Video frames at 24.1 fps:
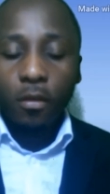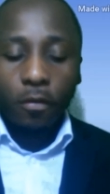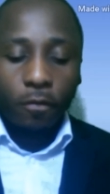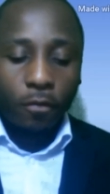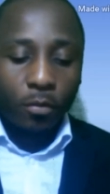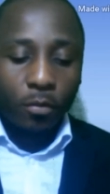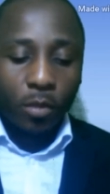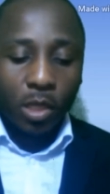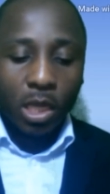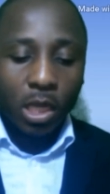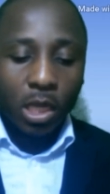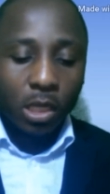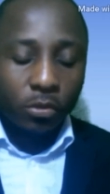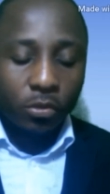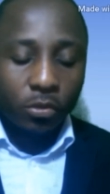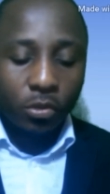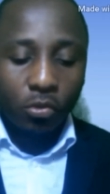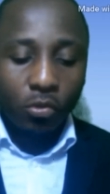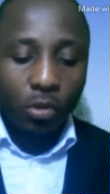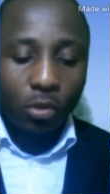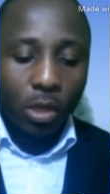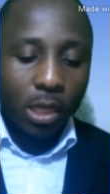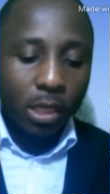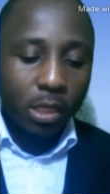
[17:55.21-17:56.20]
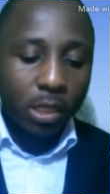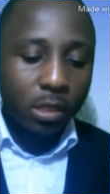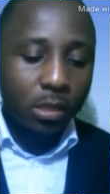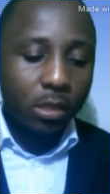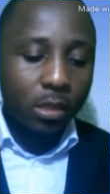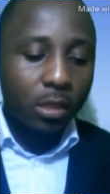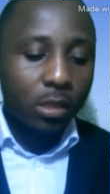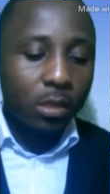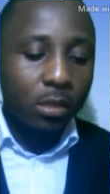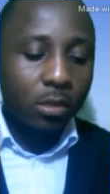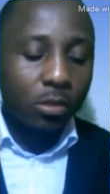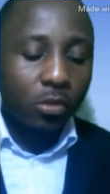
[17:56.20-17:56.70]
from the country you are in,
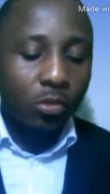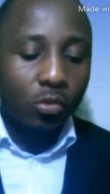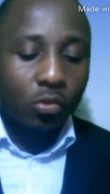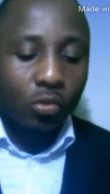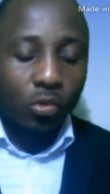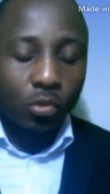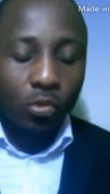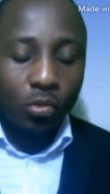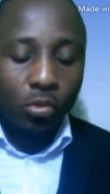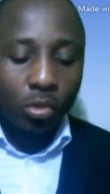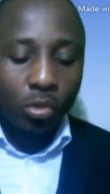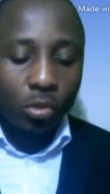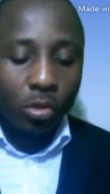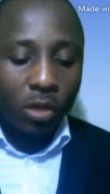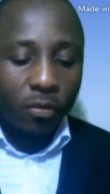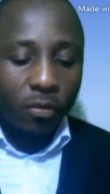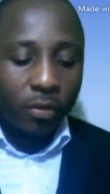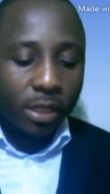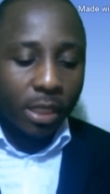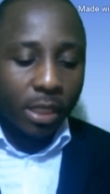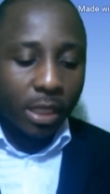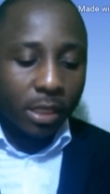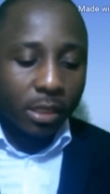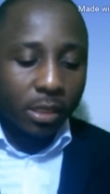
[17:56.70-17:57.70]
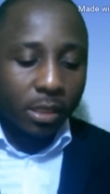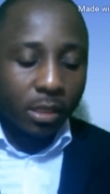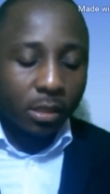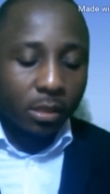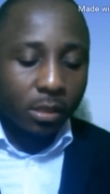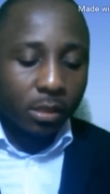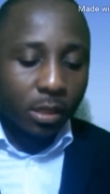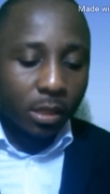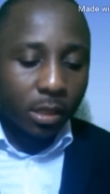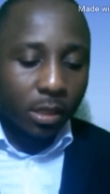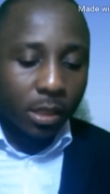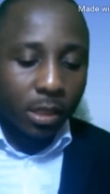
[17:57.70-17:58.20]
you could use your driver's
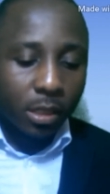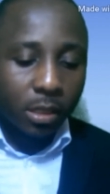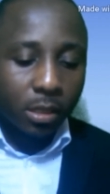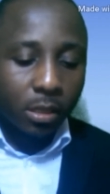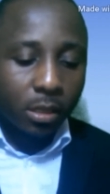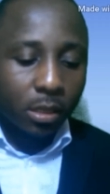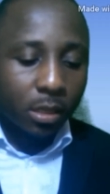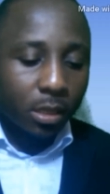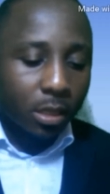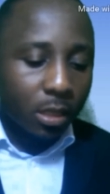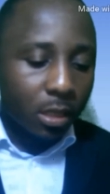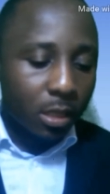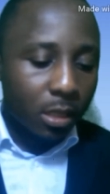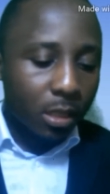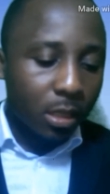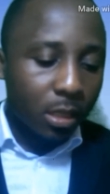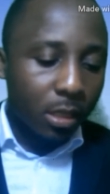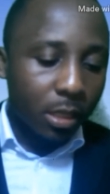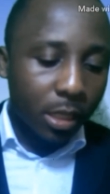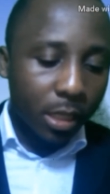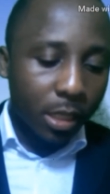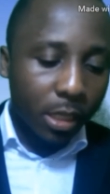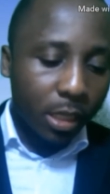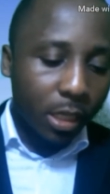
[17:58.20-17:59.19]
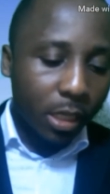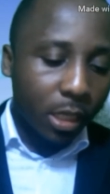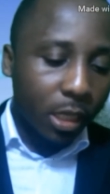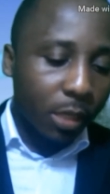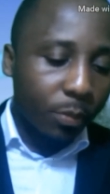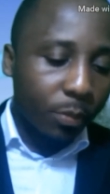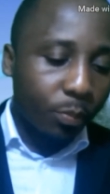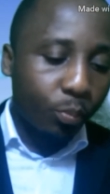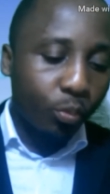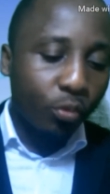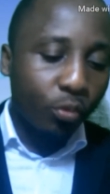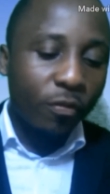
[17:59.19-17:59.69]
license, and then
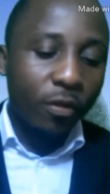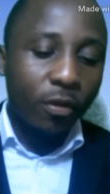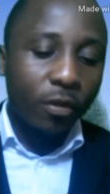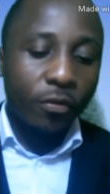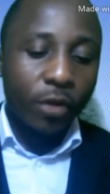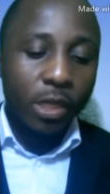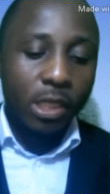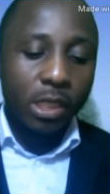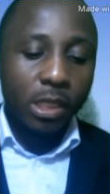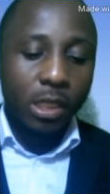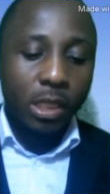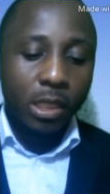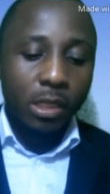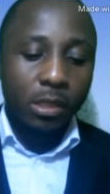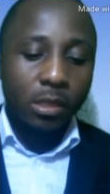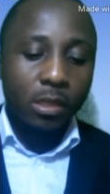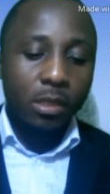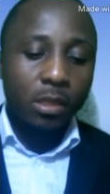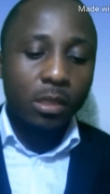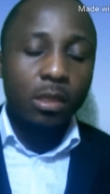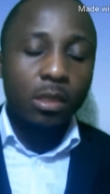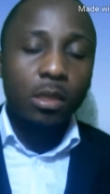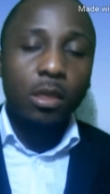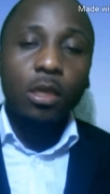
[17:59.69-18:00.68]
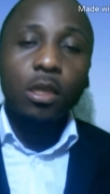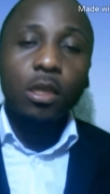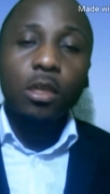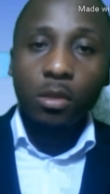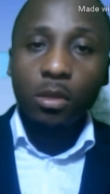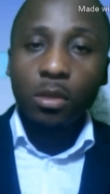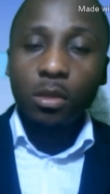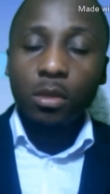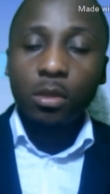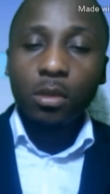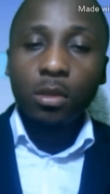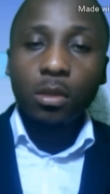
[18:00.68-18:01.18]
proof of residence.
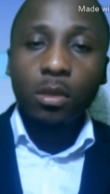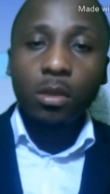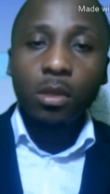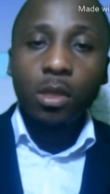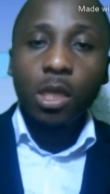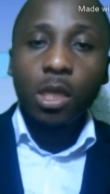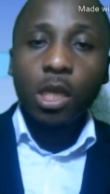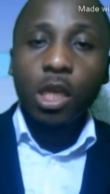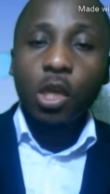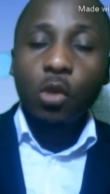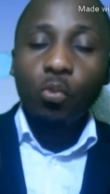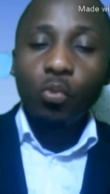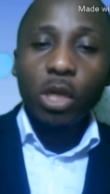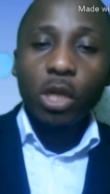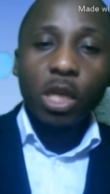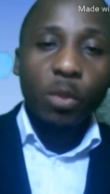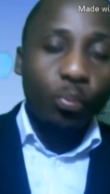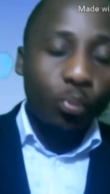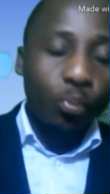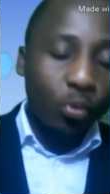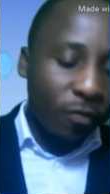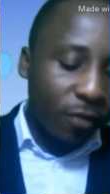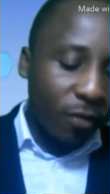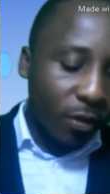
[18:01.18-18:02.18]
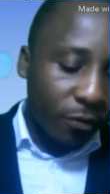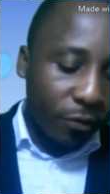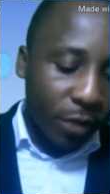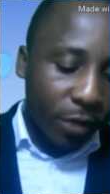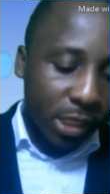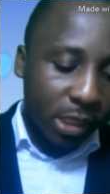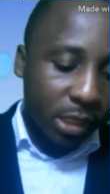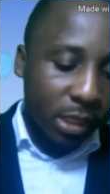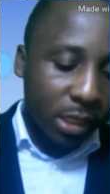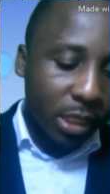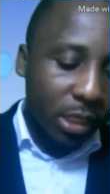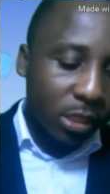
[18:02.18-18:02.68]
With the proof of
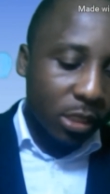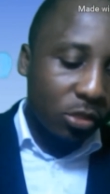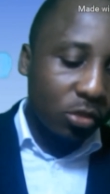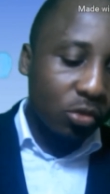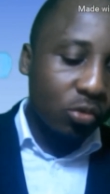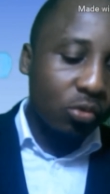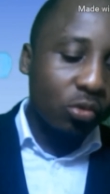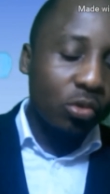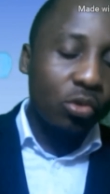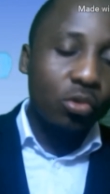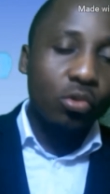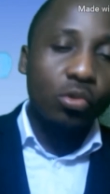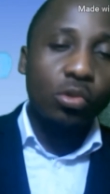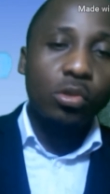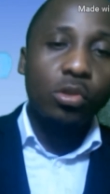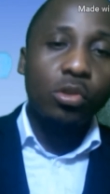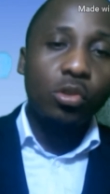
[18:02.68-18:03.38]
residence, you could use